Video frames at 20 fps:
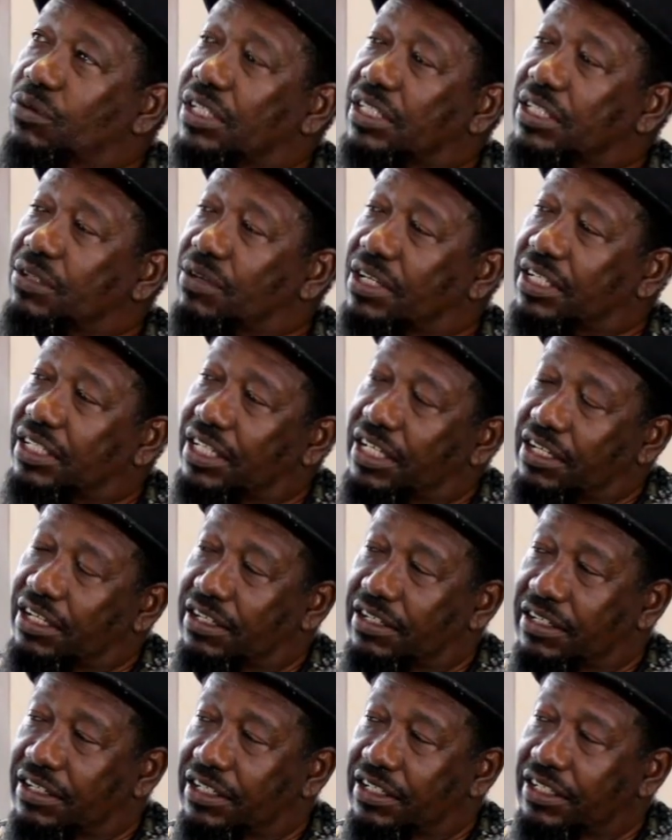he went to
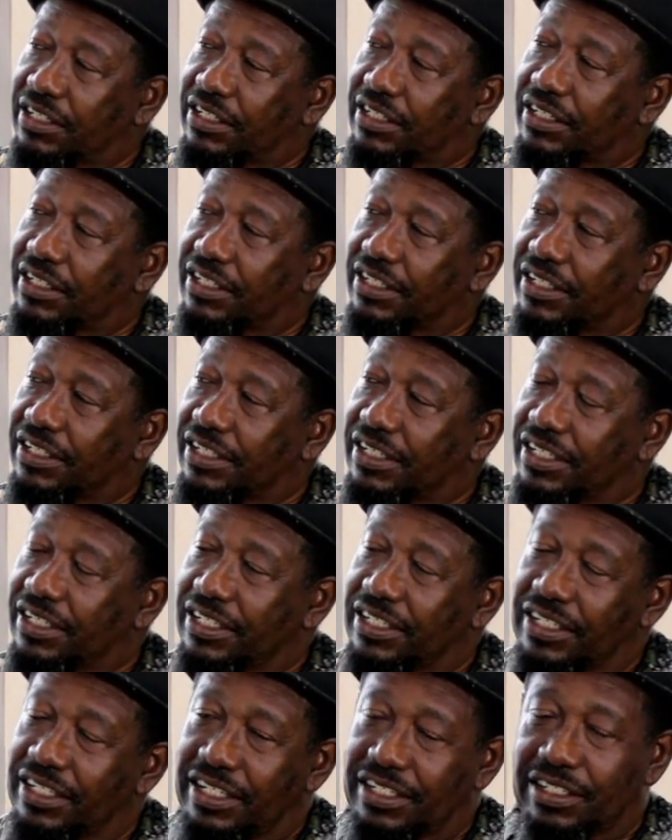England.
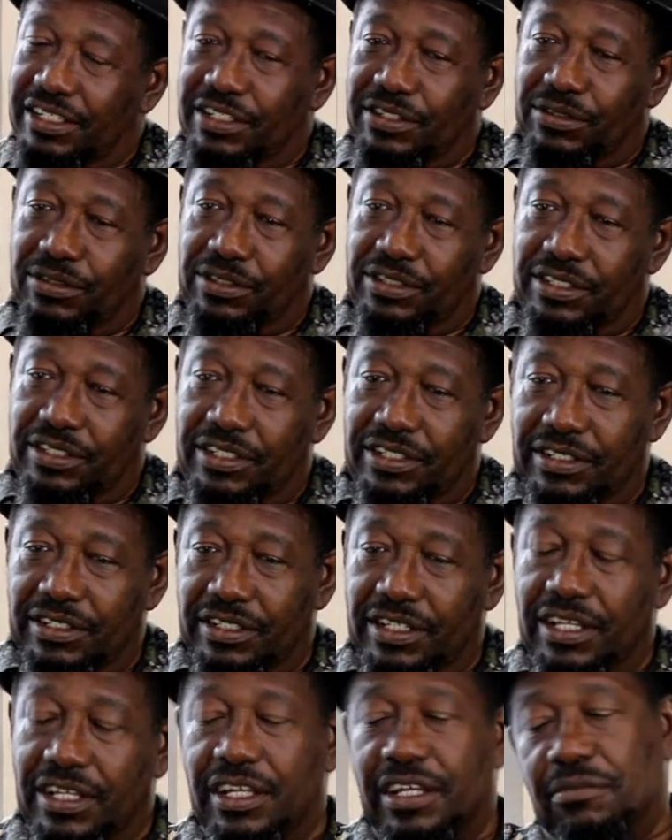And that closed down.
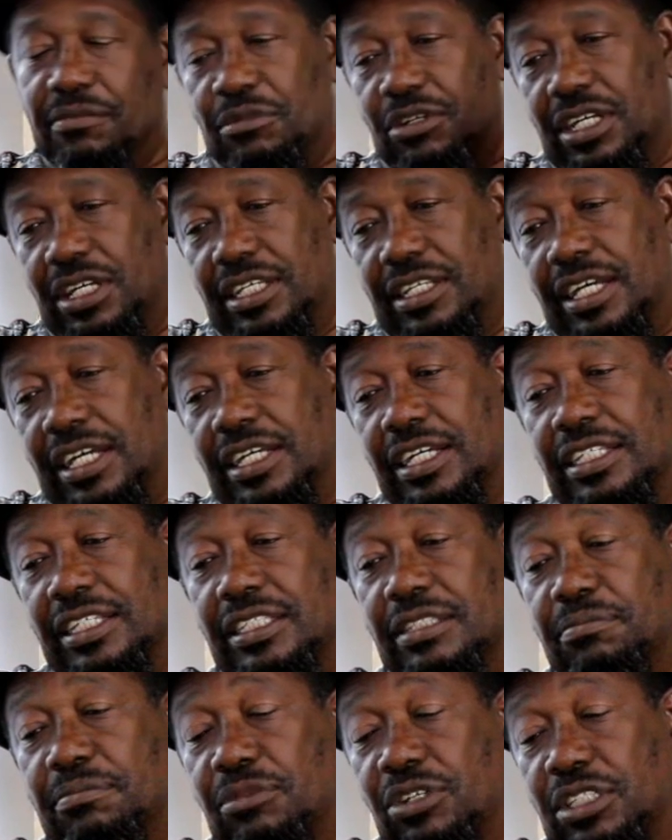But I guess
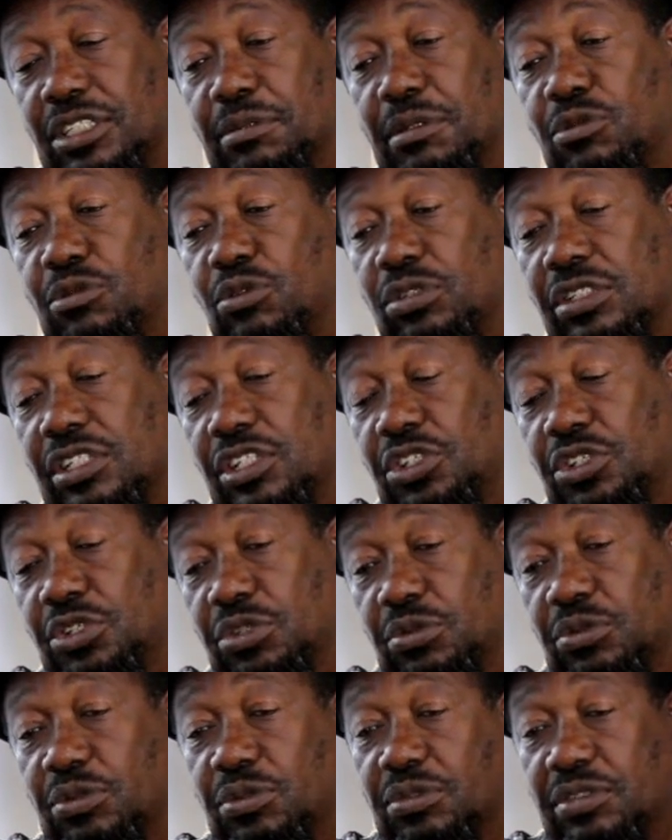Busby Boots and
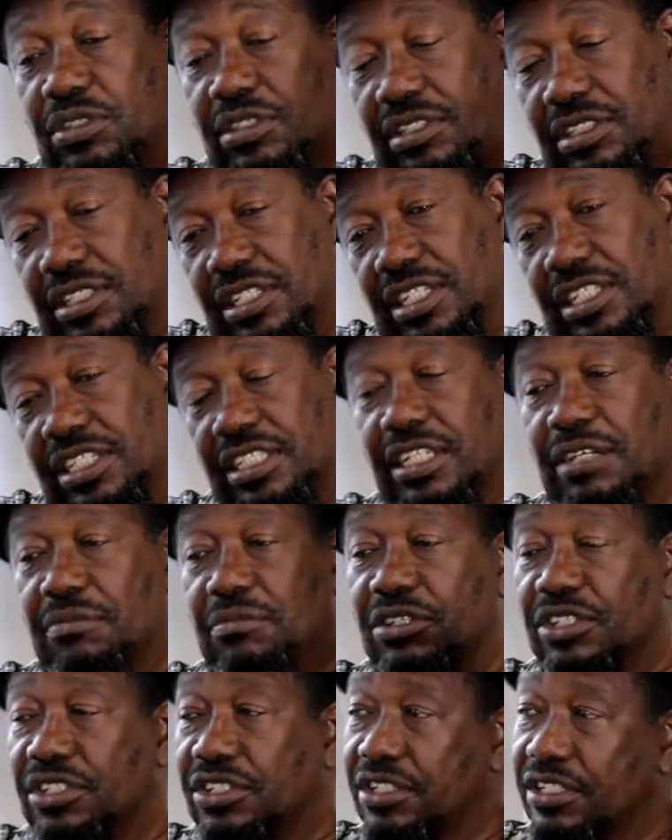Shoe still
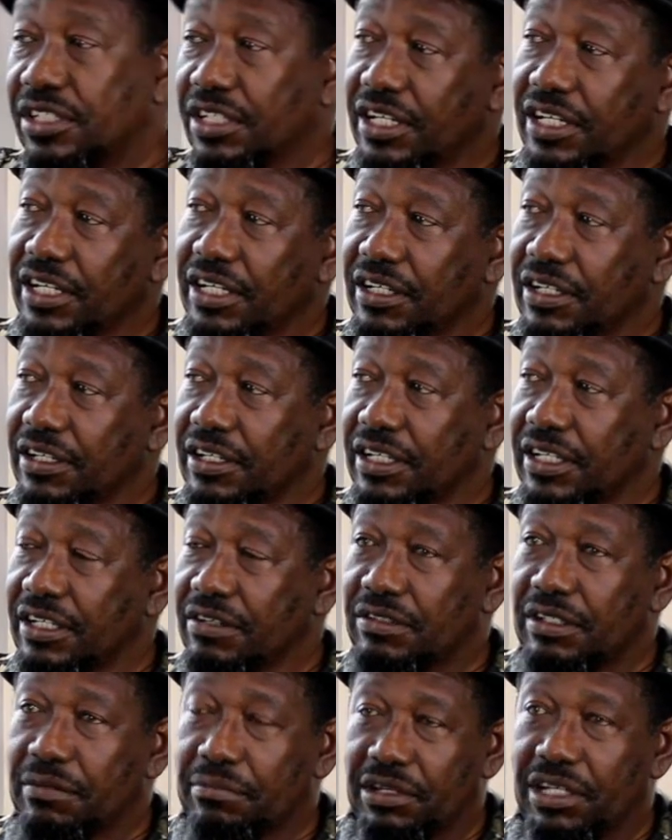established. Because it
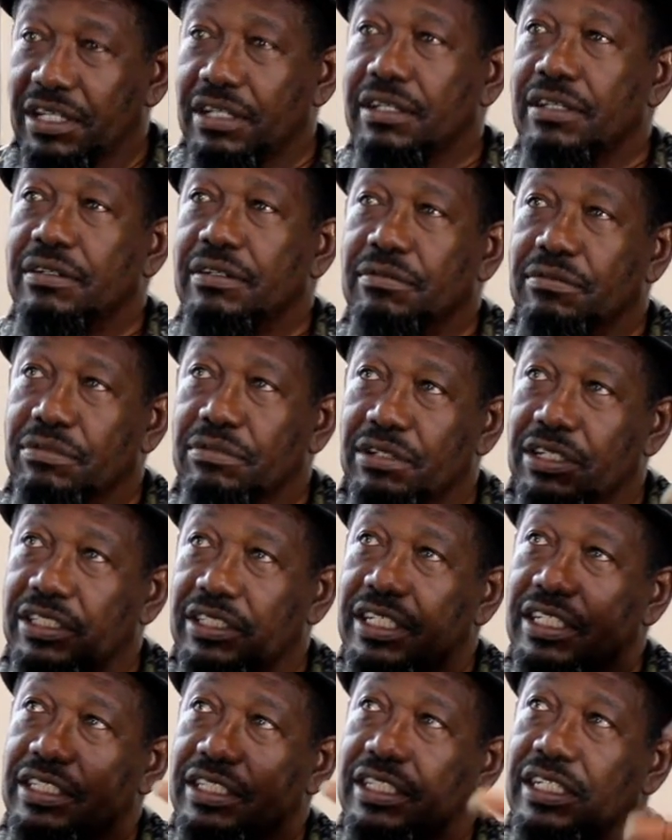was a big place
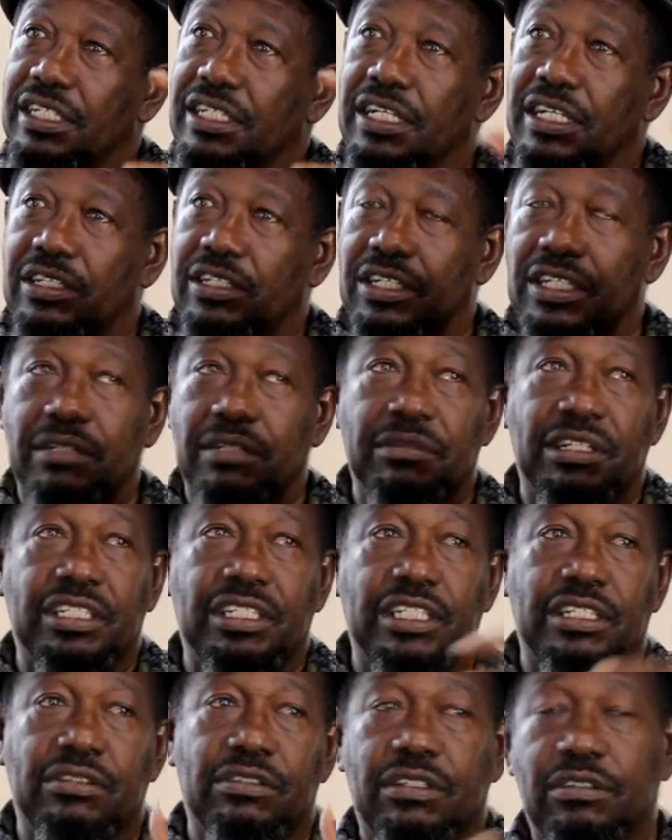that sell all kind of
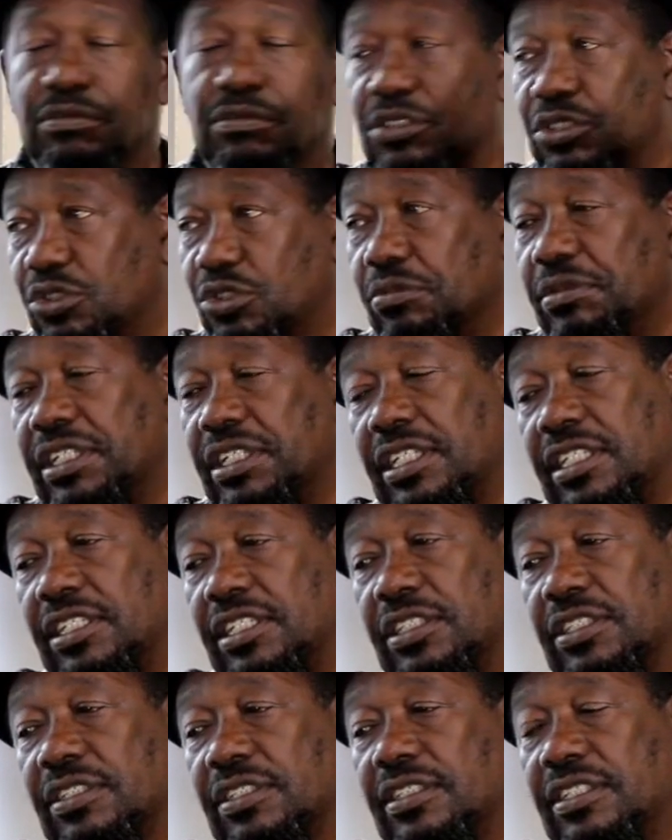material for shoemaking and
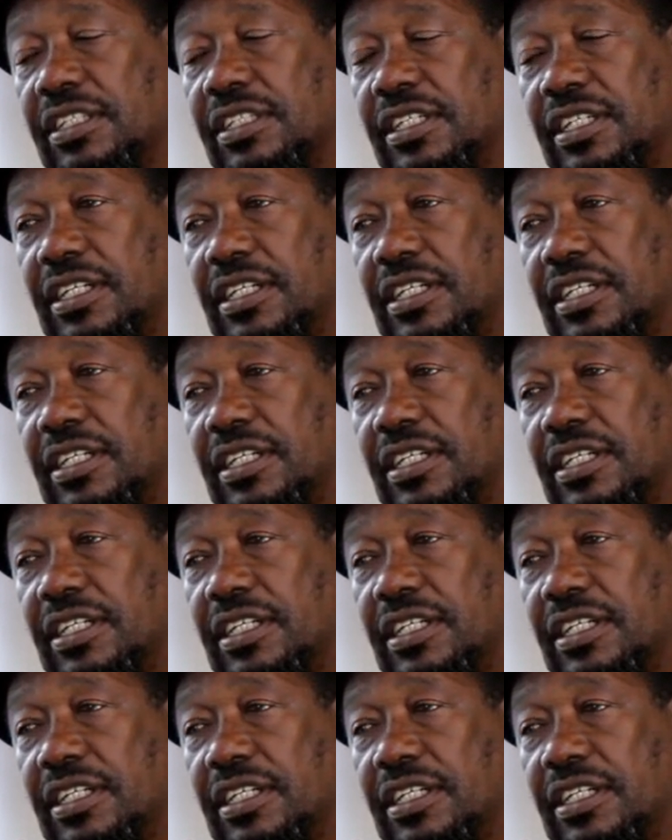stuff.